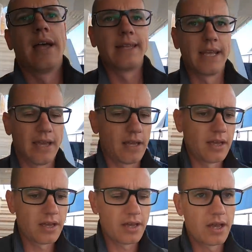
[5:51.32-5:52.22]
And yeah,
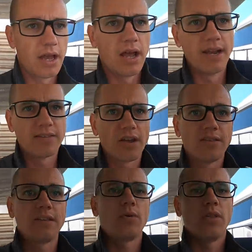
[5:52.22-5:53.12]
let's go
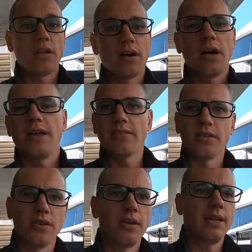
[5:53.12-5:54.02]
and see what the guys
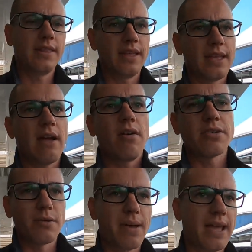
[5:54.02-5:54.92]
are doing in the
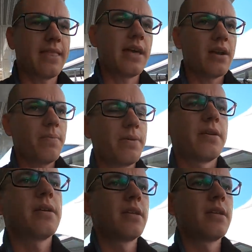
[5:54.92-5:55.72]
garage. They're packing that up.